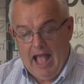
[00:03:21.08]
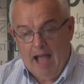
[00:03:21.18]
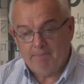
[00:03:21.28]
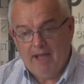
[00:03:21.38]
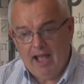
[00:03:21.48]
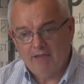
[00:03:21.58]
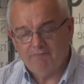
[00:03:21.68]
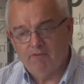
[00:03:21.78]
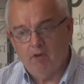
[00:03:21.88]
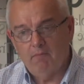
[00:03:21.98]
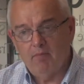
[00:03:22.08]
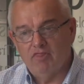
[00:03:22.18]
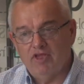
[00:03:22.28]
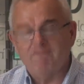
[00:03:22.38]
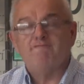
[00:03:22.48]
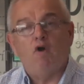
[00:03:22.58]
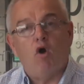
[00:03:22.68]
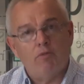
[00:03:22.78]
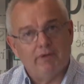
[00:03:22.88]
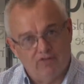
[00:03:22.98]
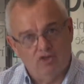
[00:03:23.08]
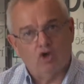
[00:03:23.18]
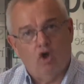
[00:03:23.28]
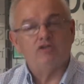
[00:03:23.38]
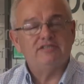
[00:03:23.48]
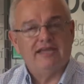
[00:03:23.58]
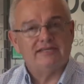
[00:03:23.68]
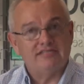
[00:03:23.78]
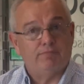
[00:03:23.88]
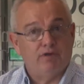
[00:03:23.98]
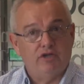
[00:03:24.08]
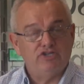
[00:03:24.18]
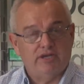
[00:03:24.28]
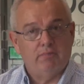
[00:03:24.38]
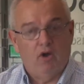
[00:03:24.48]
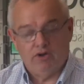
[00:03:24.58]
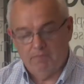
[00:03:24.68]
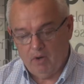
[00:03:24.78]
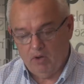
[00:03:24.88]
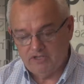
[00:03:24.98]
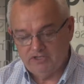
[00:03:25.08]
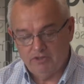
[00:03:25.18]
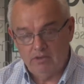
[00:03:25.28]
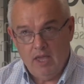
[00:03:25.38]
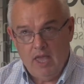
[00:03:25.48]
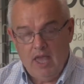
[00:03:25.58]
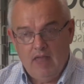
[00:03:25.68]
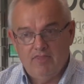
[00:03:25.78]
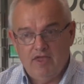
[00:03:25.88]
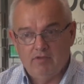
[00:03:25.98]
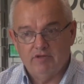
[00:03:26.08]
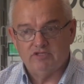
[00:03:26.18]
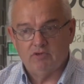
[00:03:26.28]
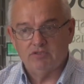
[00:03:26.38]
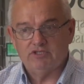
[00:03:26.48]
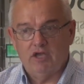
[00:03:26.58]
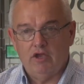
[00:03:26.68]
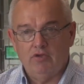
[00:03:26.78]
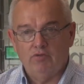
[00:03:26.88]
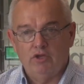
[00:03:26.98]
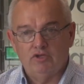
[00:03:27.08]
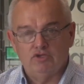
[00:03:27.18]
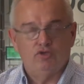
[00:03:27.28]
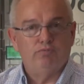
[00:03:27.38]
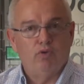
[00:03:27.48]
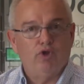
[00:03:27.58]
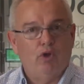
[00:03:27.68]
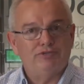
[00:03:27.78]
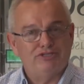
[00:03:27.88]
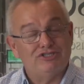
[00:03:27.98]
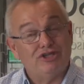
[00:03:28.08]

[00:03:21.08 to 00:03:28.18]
Apart from the environment and the context the project might apply to, there is also two broad options.